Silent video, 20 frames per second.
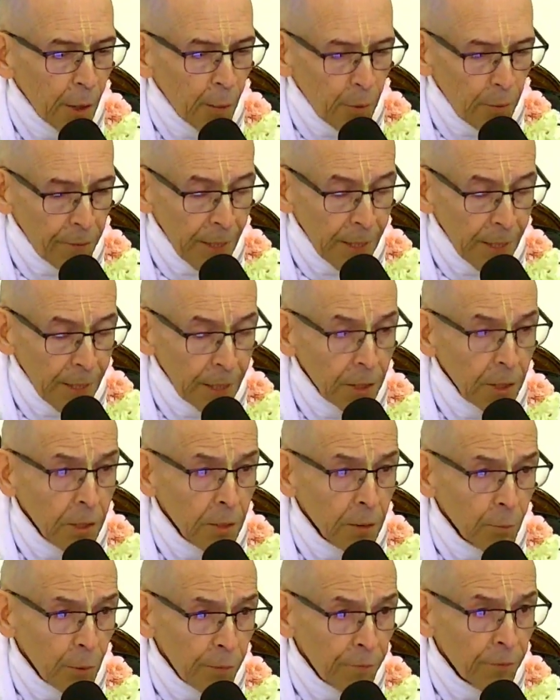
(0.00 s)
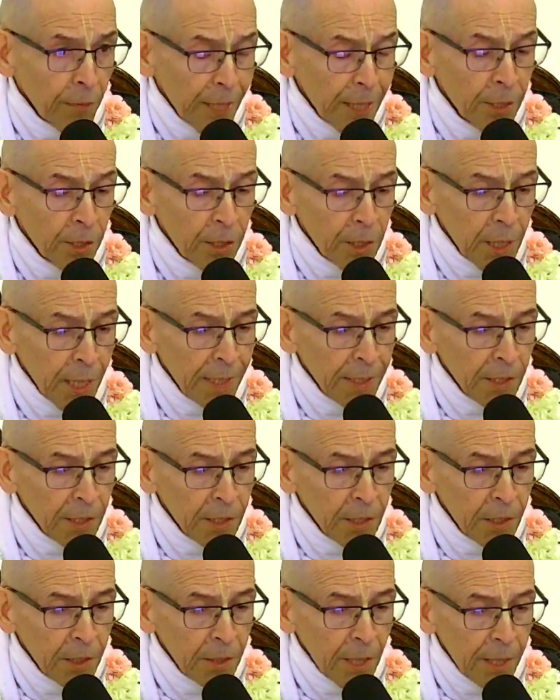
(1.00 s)
reflects, reflects the
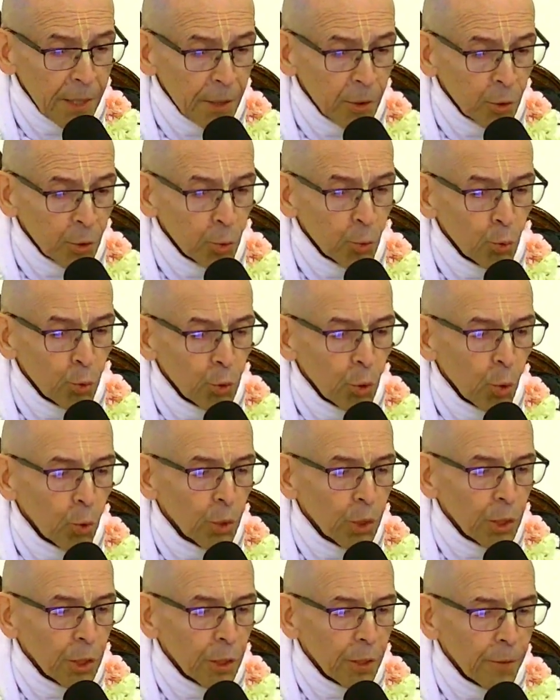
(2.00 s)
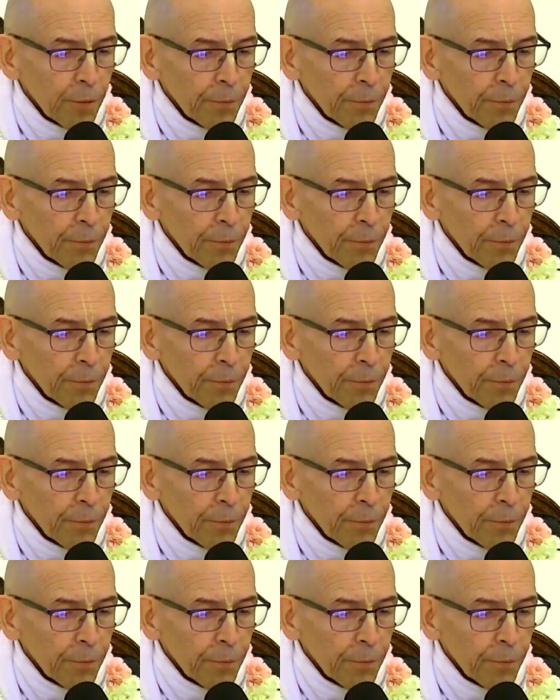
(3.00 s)
idea that a true yogi